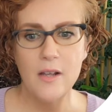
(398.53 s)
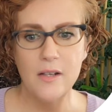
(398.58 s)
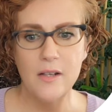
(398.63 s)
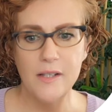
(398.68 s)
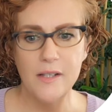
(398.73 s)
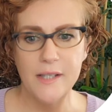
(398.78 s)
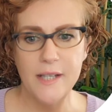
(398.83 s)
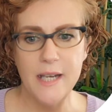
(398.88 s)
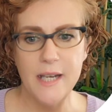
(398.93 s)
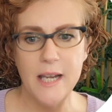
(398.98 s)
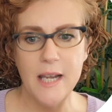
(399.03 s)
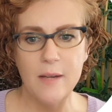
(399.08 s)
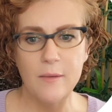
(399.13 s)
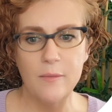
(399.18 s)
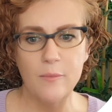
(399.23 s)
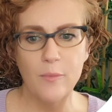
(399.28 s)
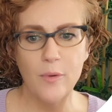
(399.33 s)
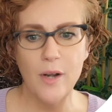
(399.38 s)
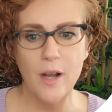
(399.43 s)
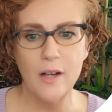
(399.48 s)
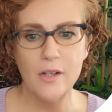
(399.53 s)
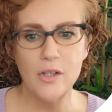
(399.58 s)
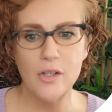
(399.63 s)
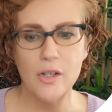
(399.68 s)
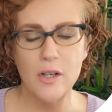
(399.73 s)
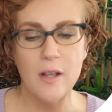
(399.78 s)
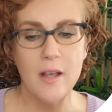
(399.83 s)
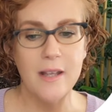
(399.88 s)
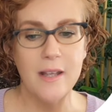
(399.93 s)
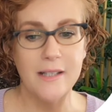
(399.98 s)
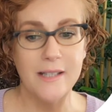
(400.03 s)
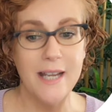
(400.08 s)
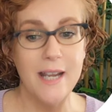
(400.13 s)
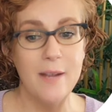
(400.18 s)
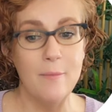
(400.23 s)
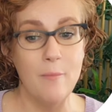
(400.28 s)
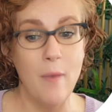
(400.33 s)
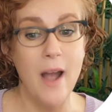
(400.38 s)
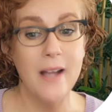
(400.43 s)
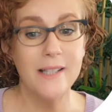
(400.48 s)
You can see in production.
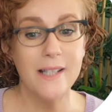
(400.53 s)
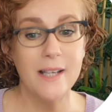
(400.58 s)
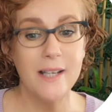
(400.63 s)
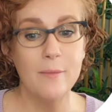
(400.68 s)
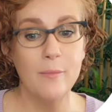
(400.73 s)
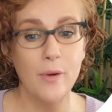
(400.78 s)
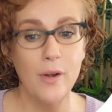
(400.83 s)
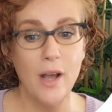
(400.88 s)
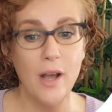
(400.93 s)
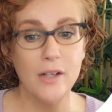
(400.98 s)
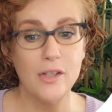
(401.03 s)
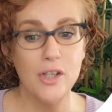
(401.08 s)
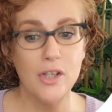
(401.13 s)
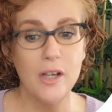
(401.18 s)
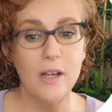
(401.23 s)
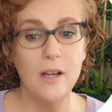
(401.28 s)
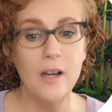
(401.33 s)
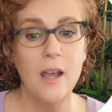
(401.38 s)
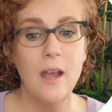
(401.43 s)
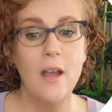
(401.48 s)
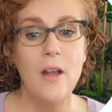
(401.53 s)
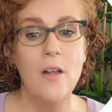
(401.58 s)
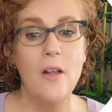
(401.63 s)
Mine's in production.